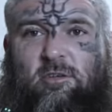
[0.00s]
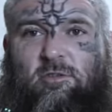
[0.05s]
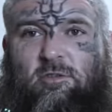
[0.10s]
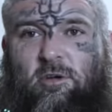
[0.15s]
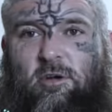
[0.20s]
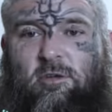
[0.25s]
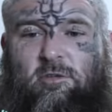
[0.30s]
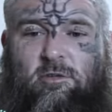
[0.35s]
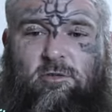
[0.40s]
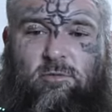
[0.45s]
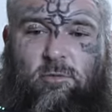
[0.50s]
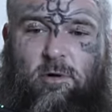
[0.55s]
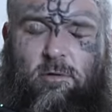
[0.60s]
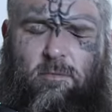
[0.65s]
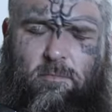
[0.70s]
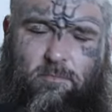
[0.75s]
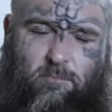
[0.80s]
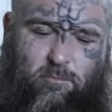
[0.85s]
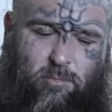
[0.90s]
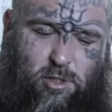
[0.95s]
desserts as well,
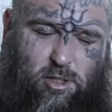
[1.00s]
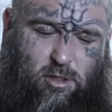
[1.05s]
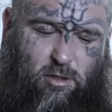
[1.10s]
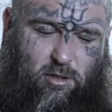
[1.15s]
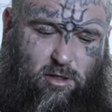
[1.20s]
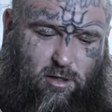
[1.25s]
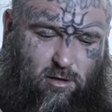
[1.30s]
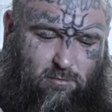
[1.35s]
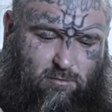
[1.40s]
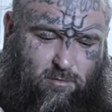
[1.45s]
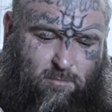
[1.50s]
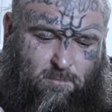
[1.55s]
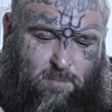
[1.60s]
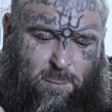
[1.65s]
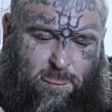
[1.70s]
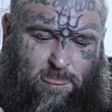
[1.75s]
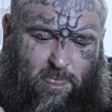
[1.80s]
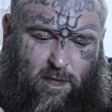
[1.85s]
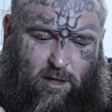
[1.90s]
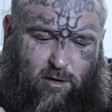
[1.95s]
which I'll have,
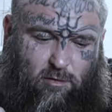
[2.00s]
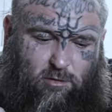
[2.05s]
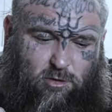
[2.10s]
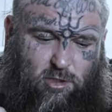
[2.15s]
and I'll